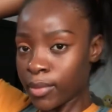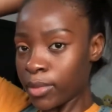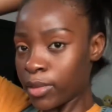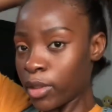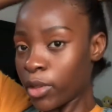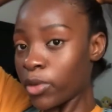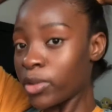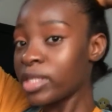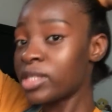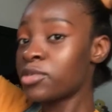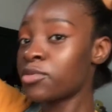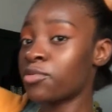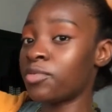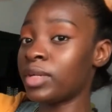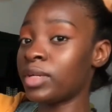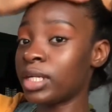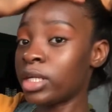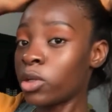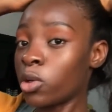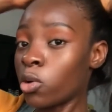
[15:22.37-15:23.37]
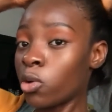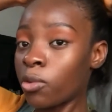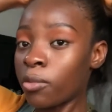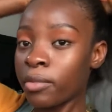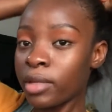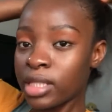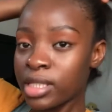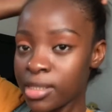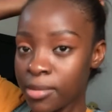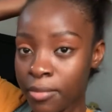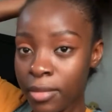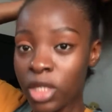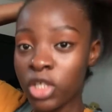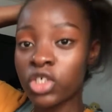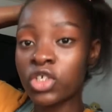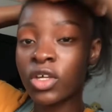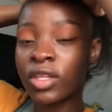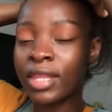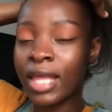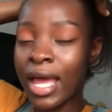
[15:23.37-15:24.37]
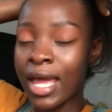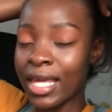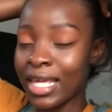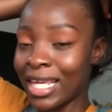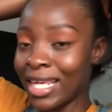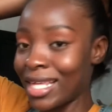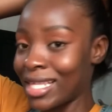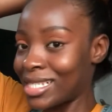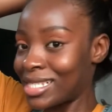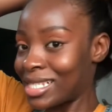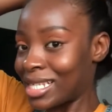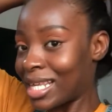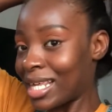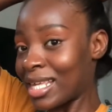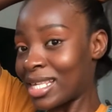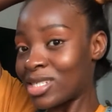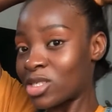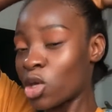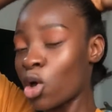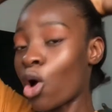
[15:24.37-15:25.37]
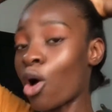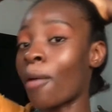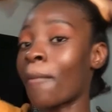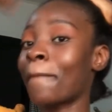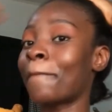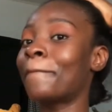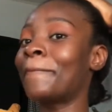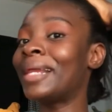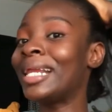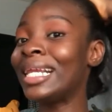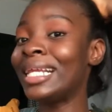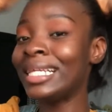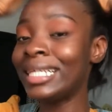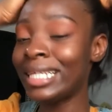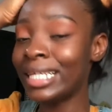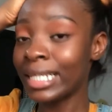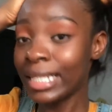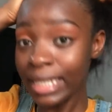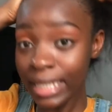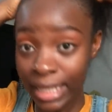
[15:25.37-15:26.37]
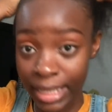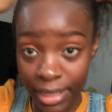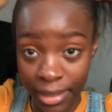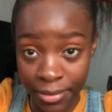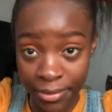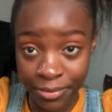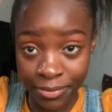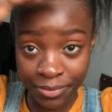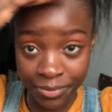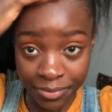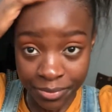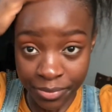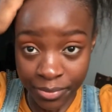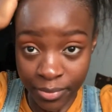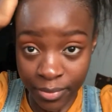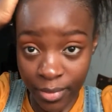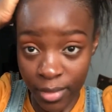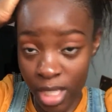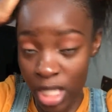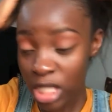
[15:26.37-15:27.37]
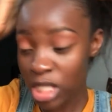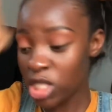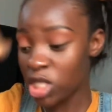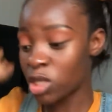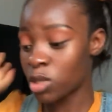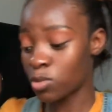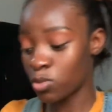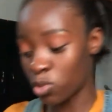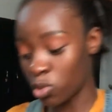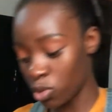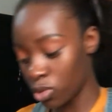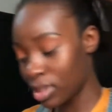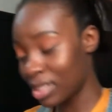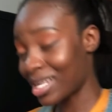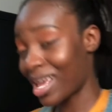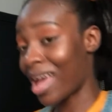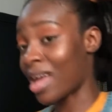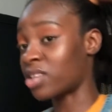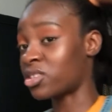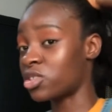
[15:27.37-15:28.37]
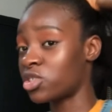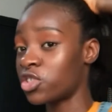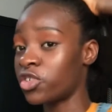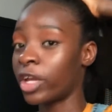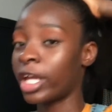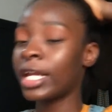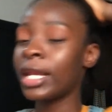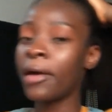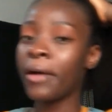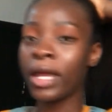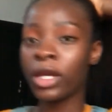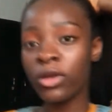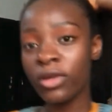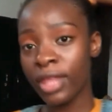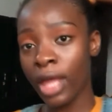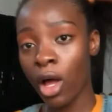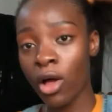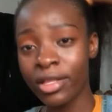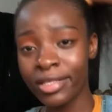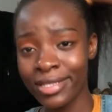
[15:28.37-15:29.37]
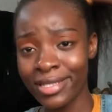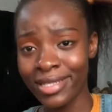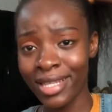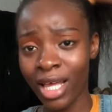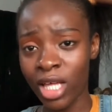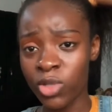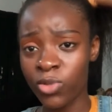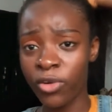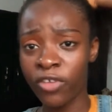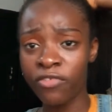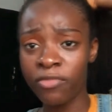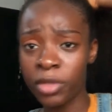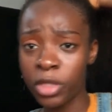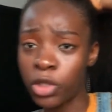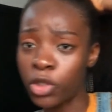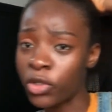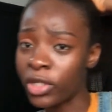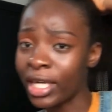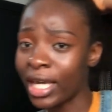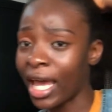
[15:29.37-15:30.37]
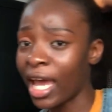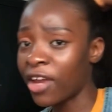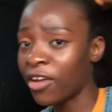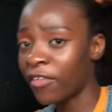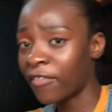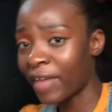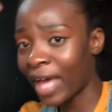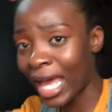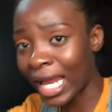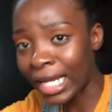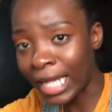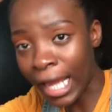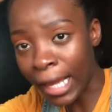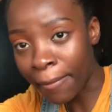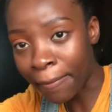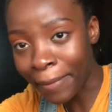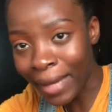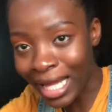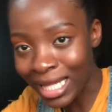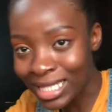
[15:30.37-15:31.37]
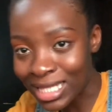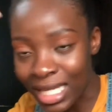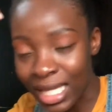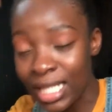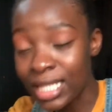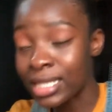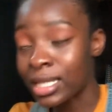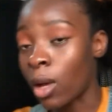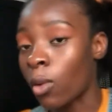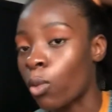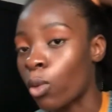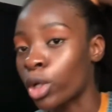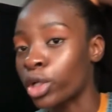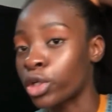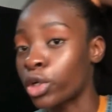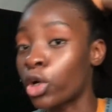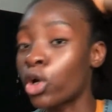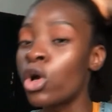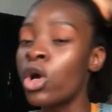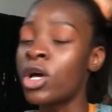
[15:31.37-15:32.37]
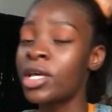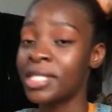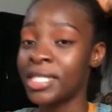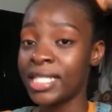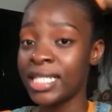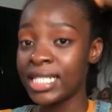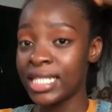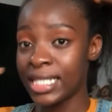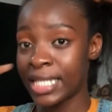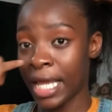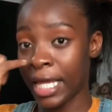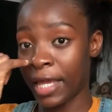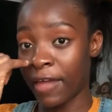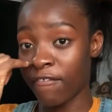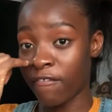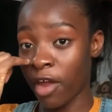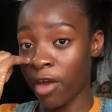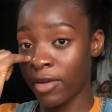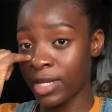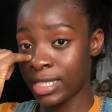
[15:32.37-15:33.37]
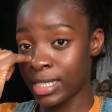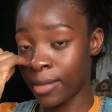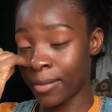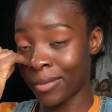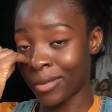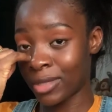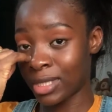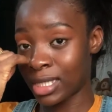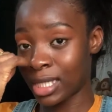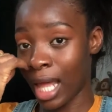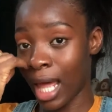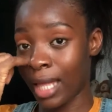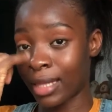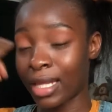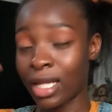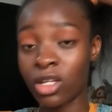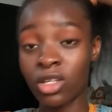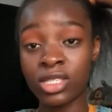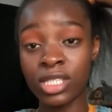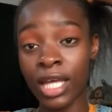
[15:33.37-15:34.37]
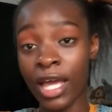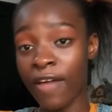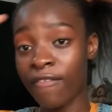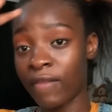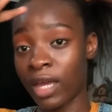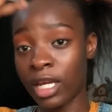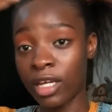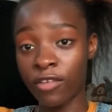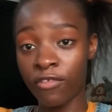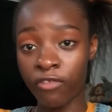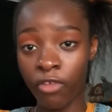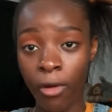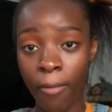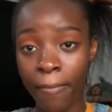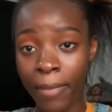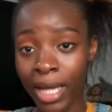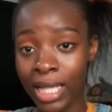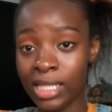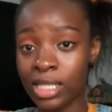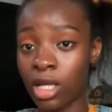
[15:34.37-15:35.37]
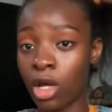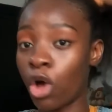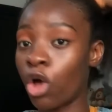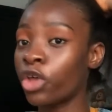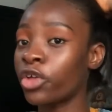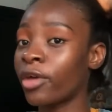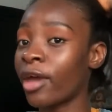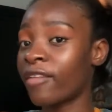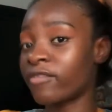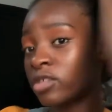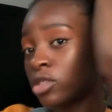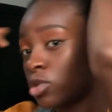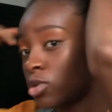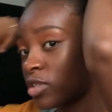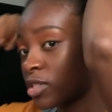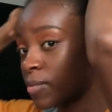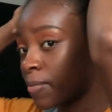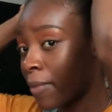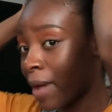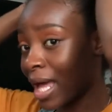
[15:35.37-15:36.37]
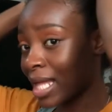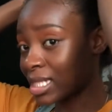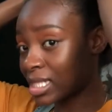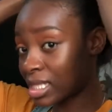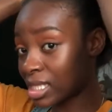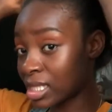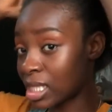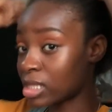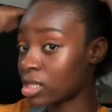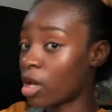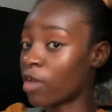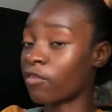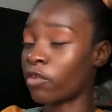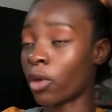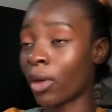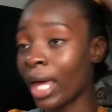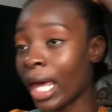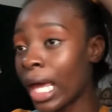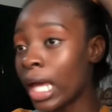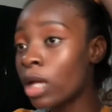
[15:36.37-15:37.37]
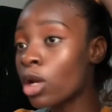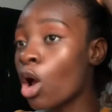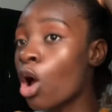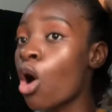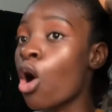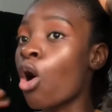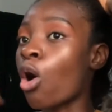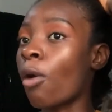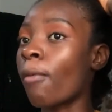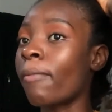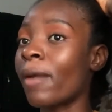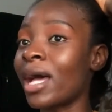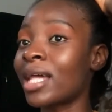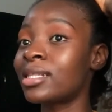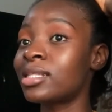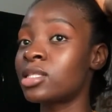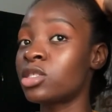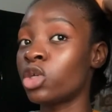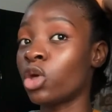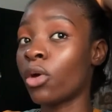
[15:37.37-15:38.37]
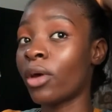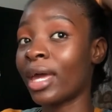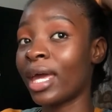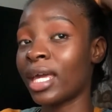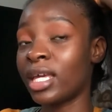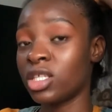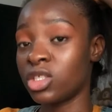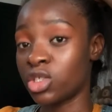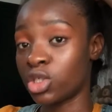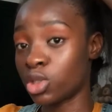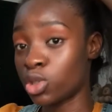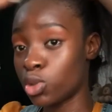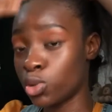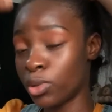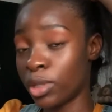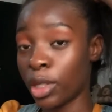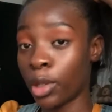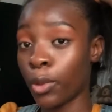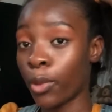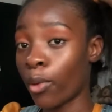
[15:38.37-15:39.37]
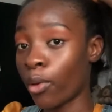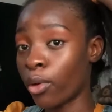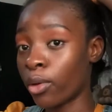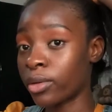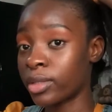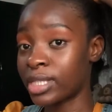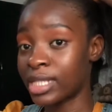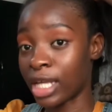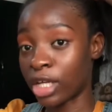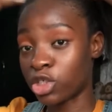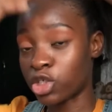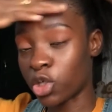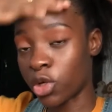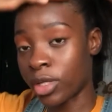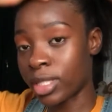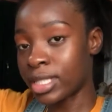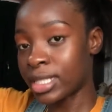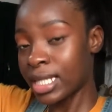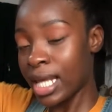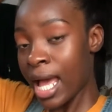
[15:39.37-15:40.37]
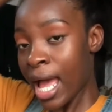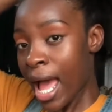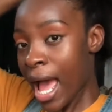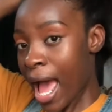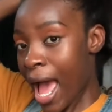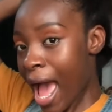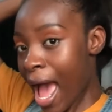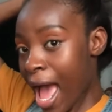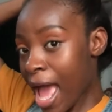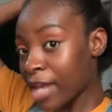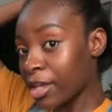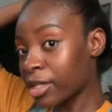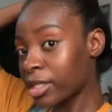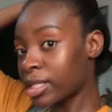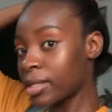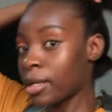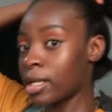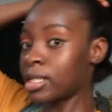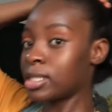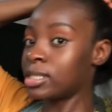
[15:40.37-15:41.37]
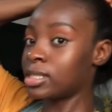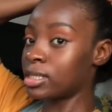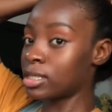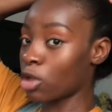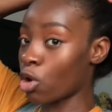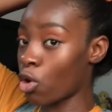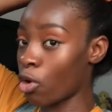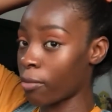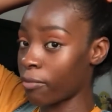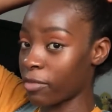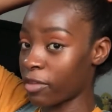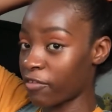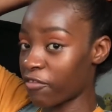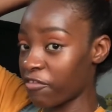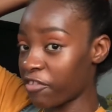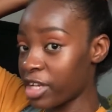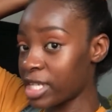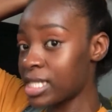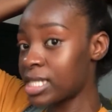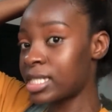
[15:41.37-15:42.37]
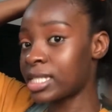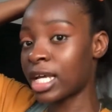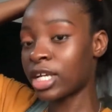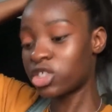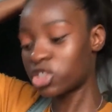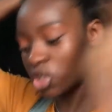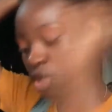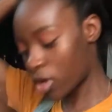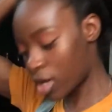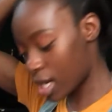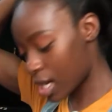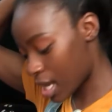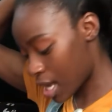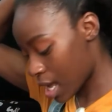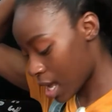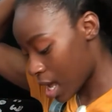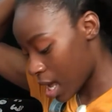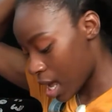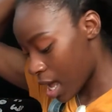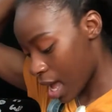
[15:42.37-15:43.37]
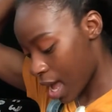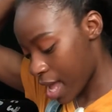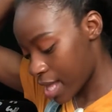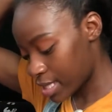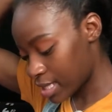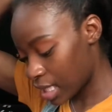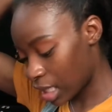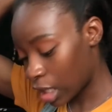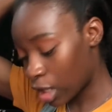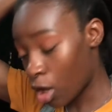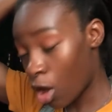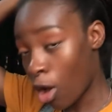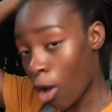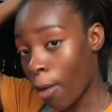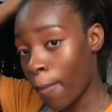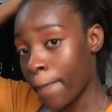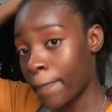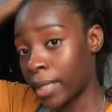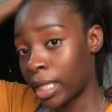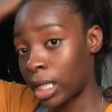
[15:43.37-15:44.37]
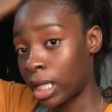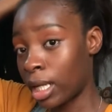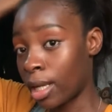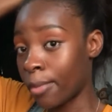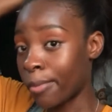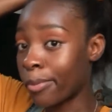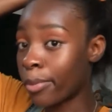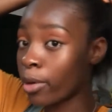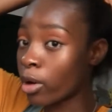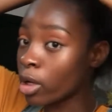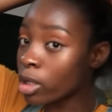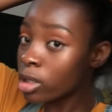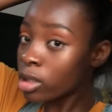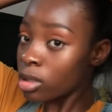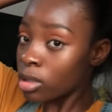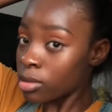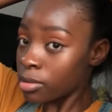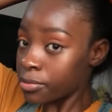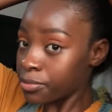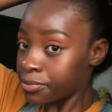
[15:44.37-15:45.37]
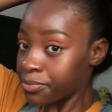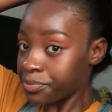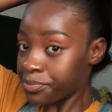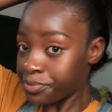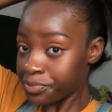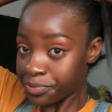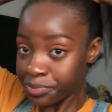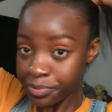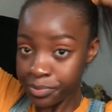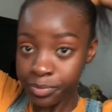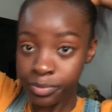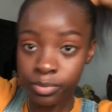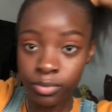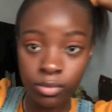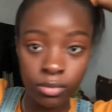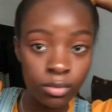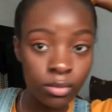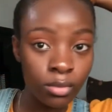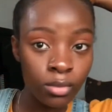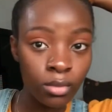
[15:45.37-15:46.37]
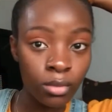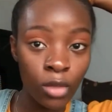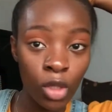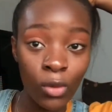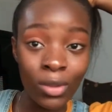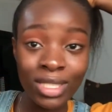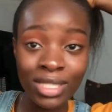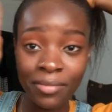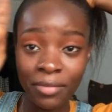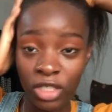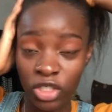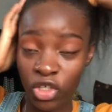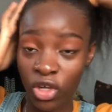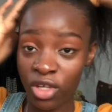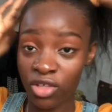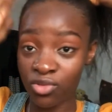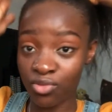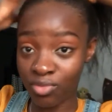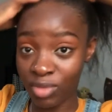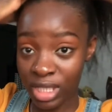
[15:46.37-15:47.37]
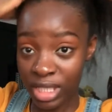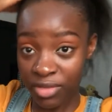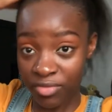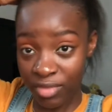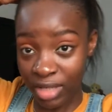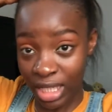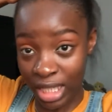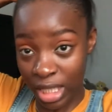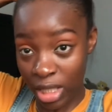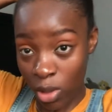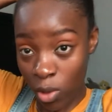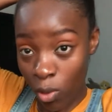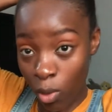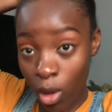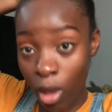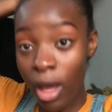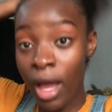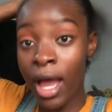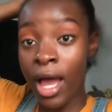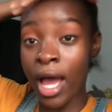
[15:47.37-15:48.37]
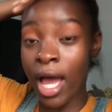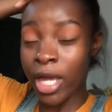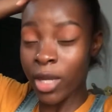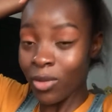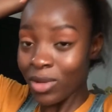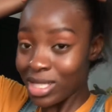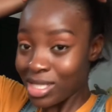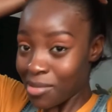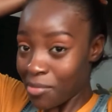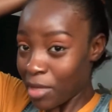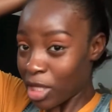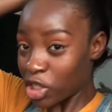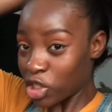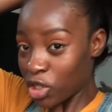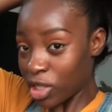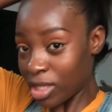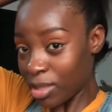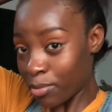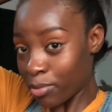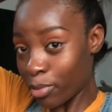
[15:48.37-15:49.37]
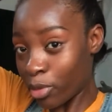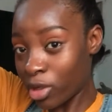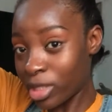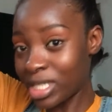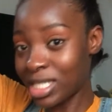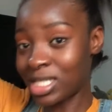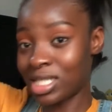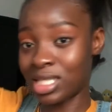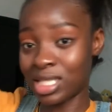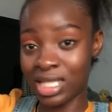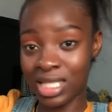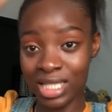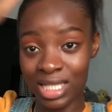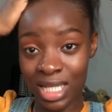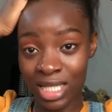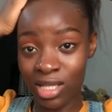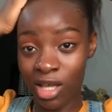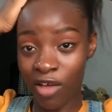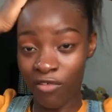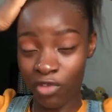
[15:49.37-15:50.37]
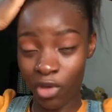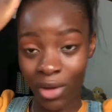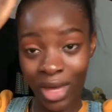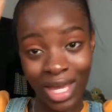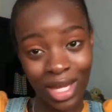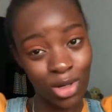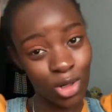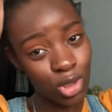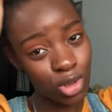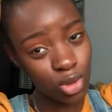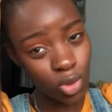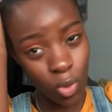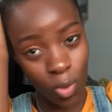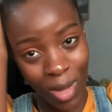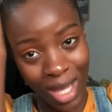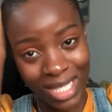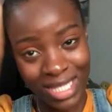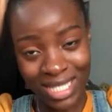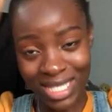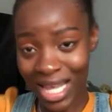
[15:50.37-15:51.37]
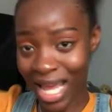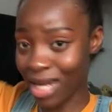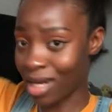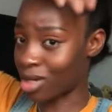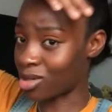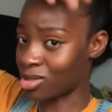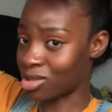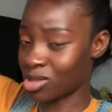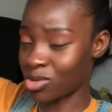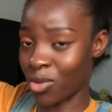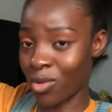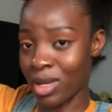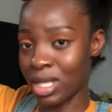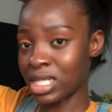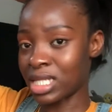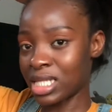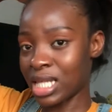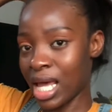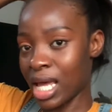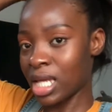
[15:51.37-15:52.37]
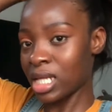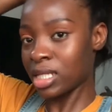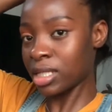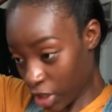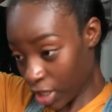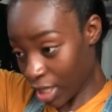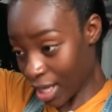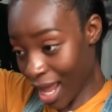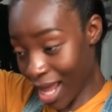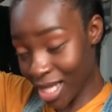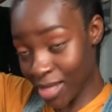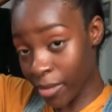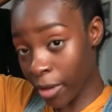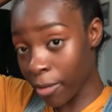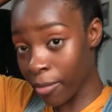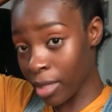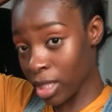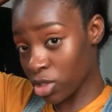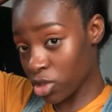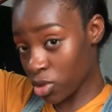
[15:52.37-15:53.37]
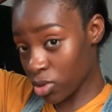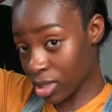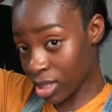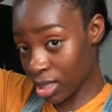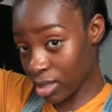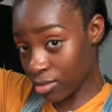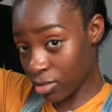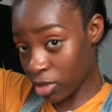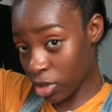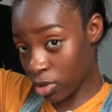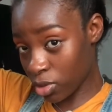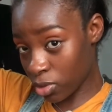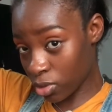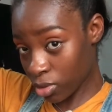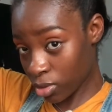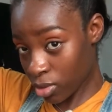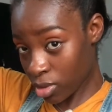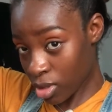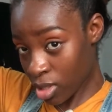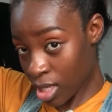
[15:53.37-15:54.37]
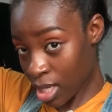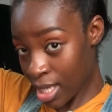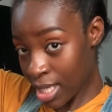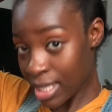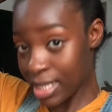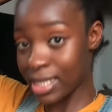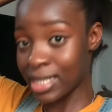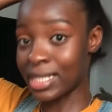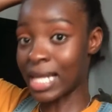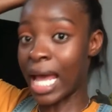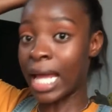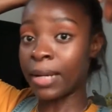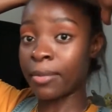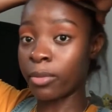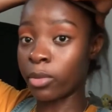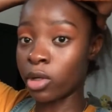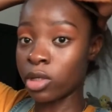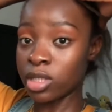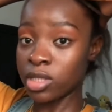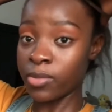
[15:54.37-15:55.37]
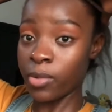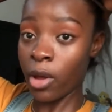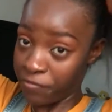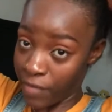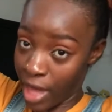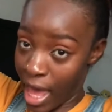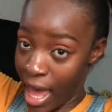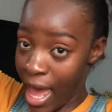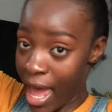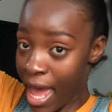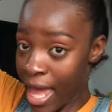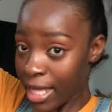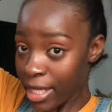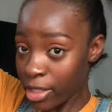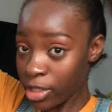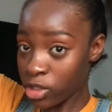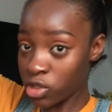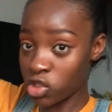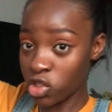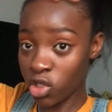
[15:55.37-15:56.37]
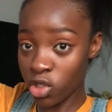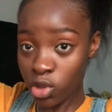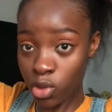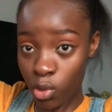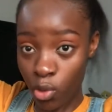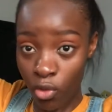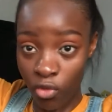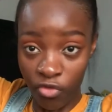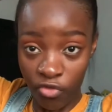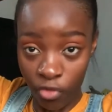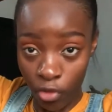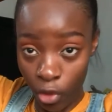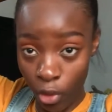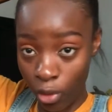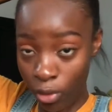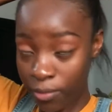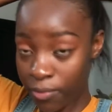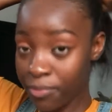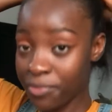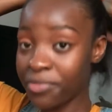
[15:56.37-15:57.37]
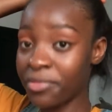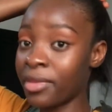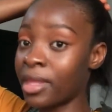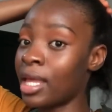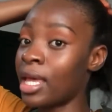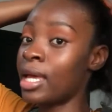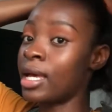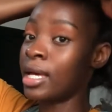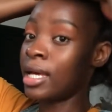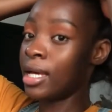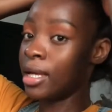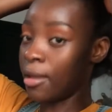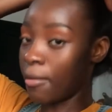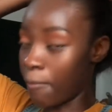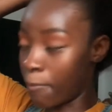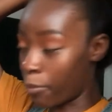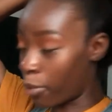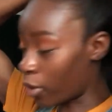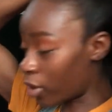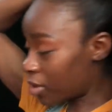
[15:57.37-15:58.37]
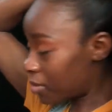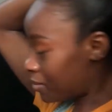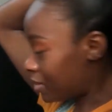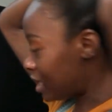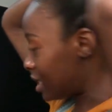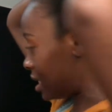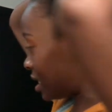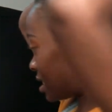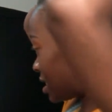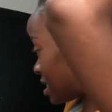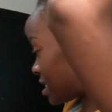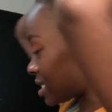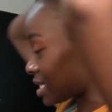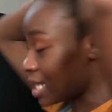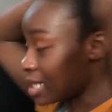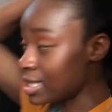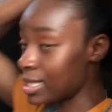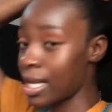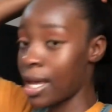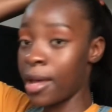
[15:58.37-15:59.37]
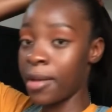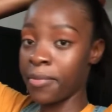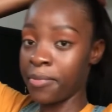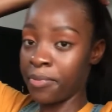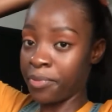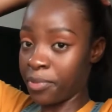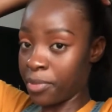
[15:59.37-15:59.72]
You're going to really comb it to make sure that it is completely smooth and straight. Now I know that all the styles we've been doing kind of had like patterns and whatnot, so this is like a very simple style that doesn't have any front pattern. All you have to do is pat the center of your head or pat your hair into 2 equal sections and comb the first section and take it up in a bun. You want to make sure it's really equal, and you want to make sure the bun is to the center of your head, not to one side and not to one side. You can experiment using, you know, side buns, but I just go for bun being in the center.